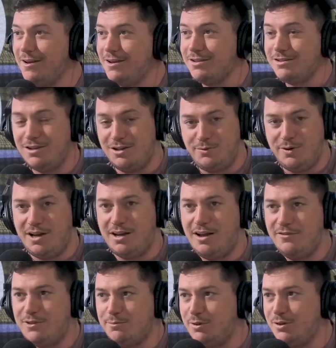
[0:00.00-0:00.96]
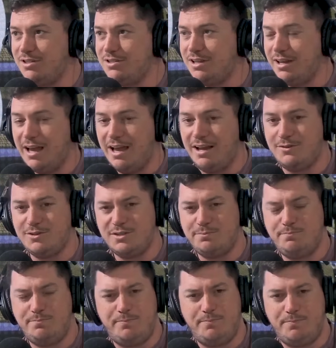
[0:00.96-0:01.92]
It's like, we got off the bus, like, and there was a
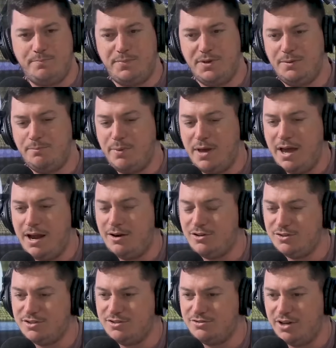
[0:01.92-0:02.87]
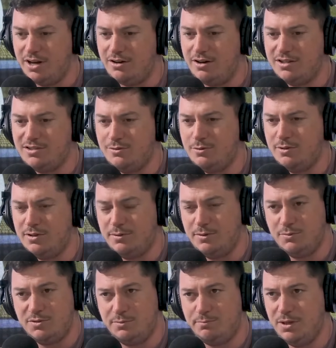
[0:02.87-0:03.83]
big bar just straight across the road. It
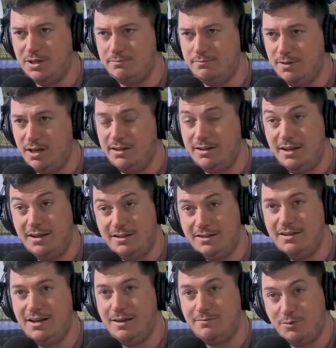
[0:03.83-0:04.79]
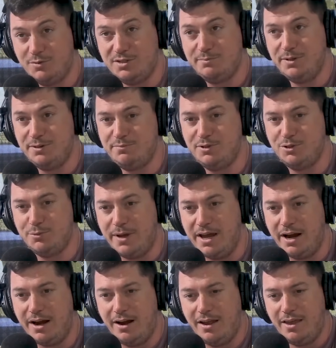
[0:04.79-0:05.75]
was a big, I think the name of it was the Big Blue
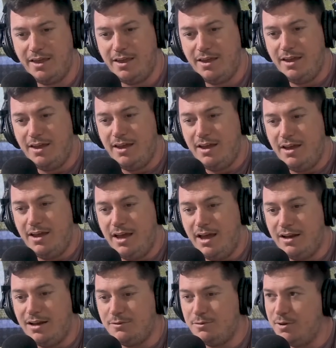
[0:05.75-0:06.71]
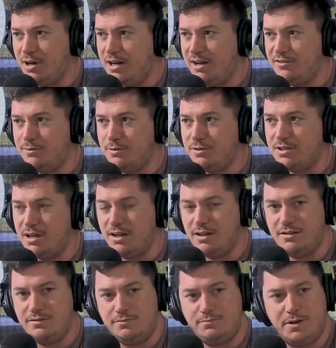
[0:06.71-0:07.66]
Bar, and like, we got off the bus, and
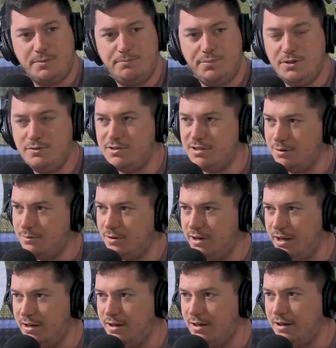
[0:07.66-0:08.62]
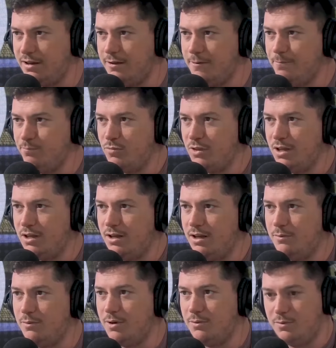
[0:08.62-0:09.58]
the abuse that we're getting, like,
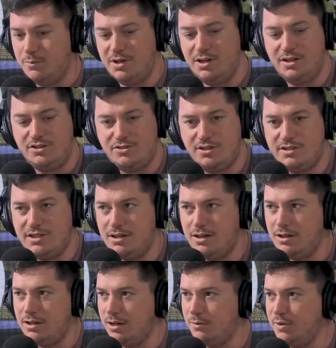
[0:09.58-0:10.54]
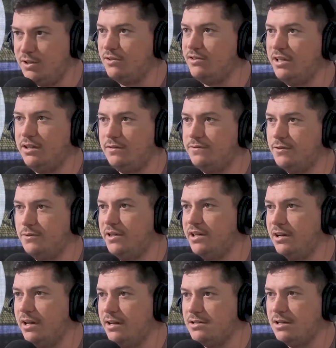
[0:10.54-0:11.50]
we literally said, like, we don't need the food here,
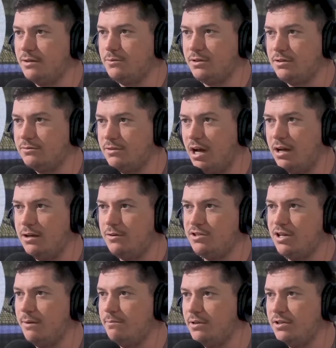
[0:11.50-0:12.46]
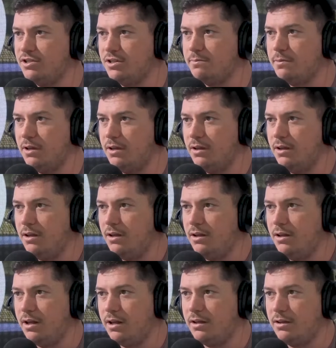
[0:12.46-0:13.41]
lads. Like, we're got out of championship,
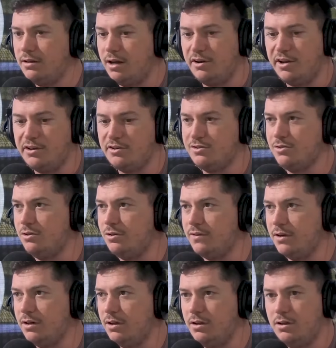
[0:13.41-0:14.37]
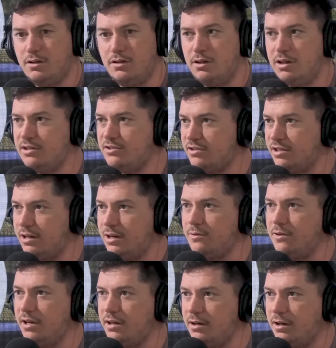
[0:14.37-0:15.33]
like, our year's over. Let's just get out
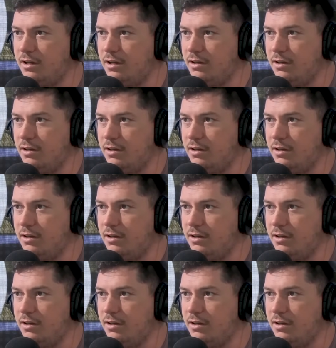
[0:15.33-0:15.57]
of here, like.